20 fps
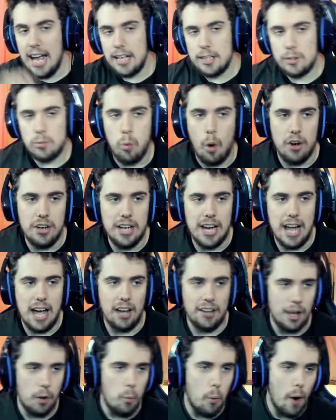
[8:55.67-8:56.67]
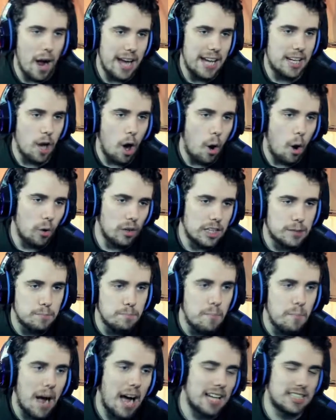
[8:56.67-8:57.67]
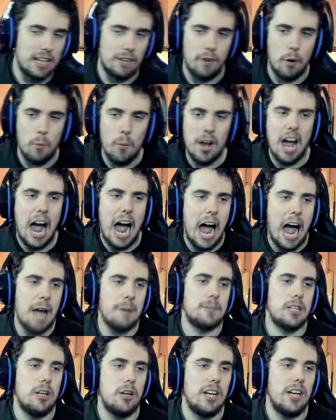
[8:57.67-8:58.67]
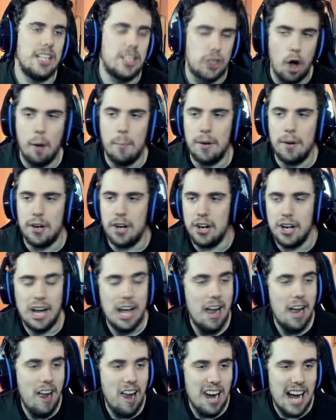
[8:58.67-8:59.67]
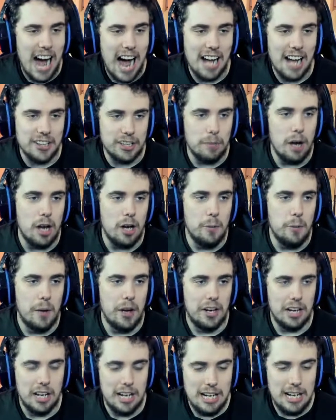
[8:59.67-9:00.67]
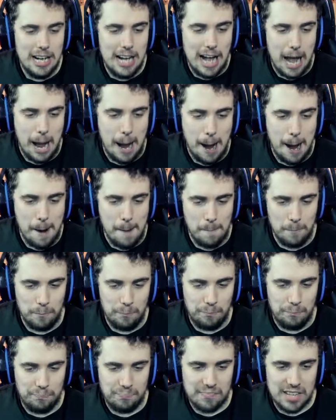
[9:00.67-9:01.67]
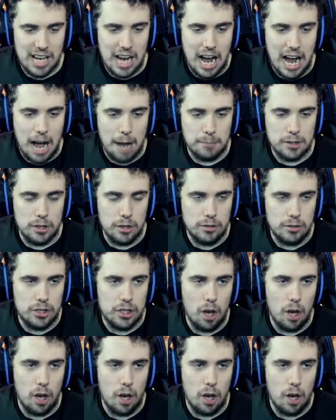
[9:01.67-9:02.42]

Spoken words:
It's 1-0. The away goal is massive, and we are absolutely dominant at the moment. Absolute